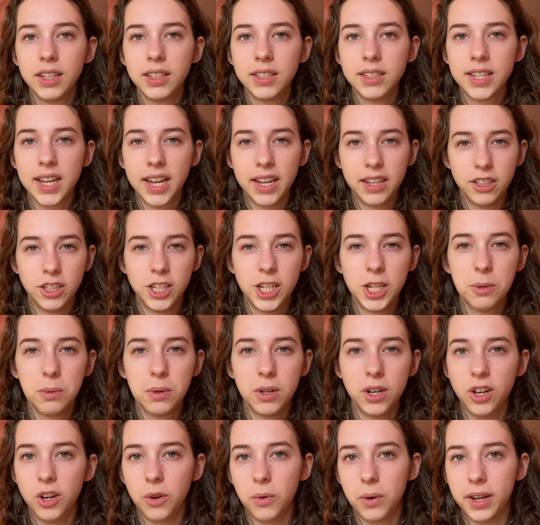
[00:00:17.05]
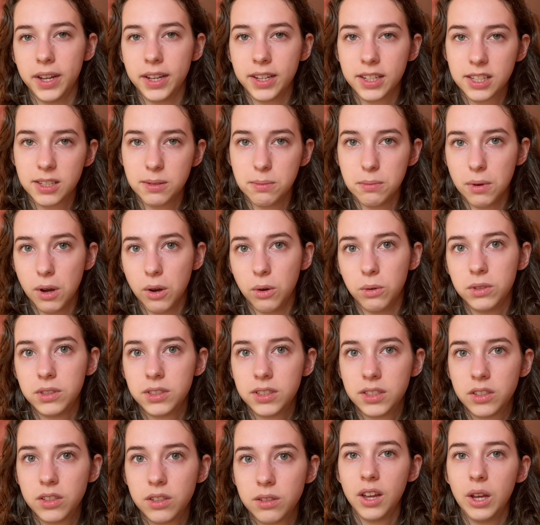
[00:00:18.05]
tend to annoy us
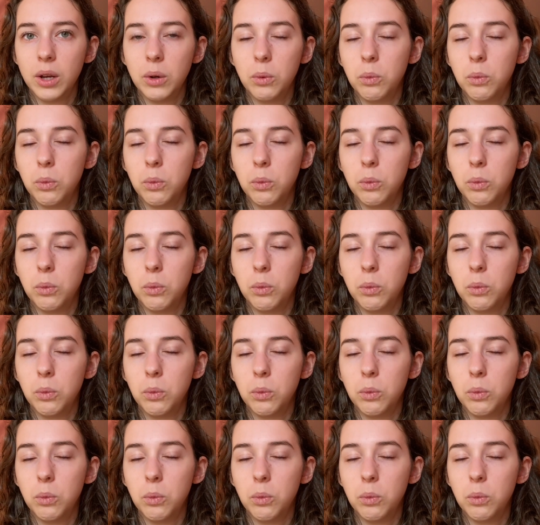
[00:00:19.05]
most